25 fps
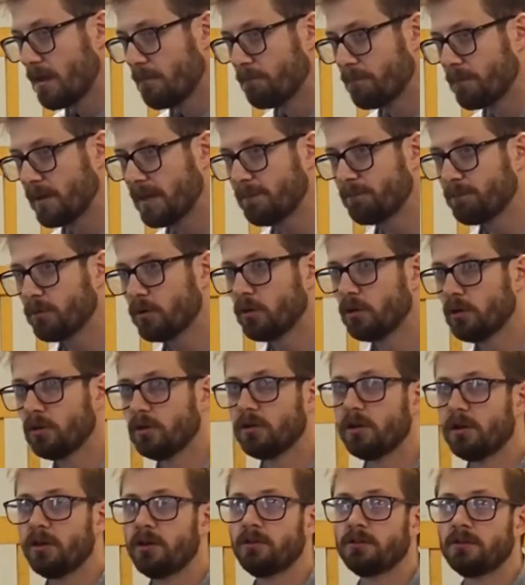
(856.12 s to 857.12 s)

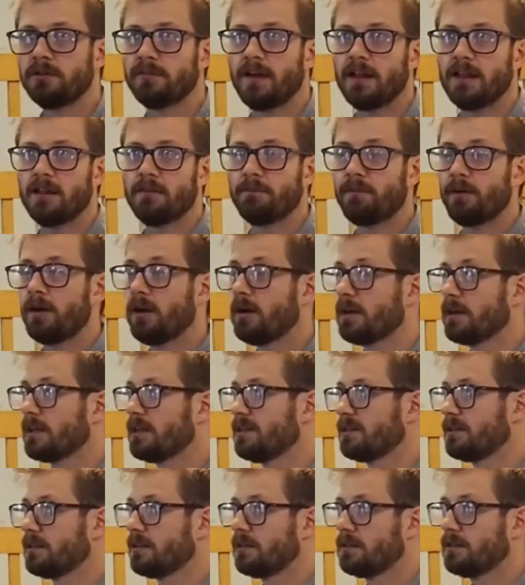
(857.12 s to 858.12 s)
People who develop
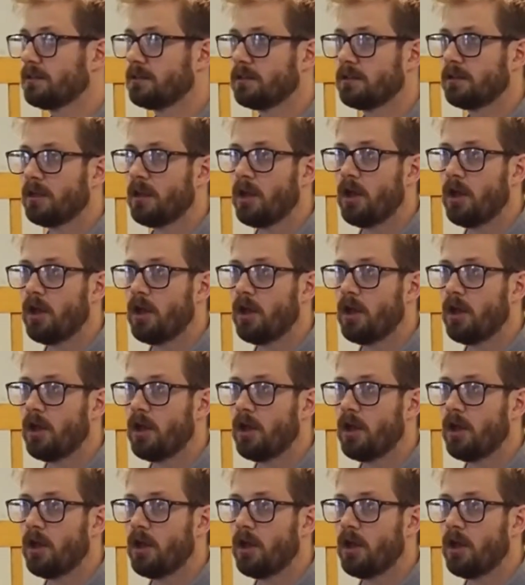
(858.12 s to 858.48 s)
Parkinson's